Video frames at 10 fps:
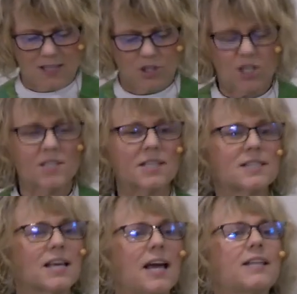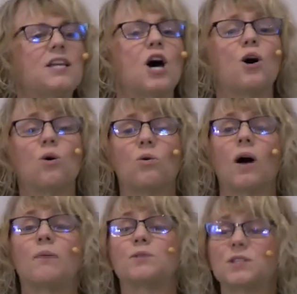Jesus said, "No,
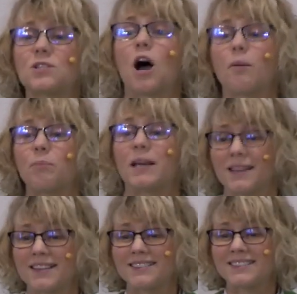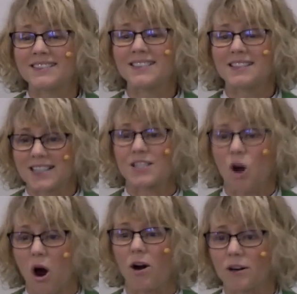I'm stopping this
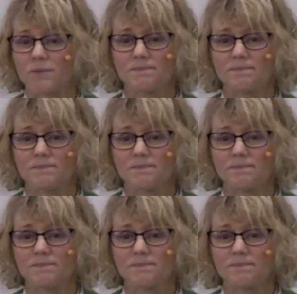car."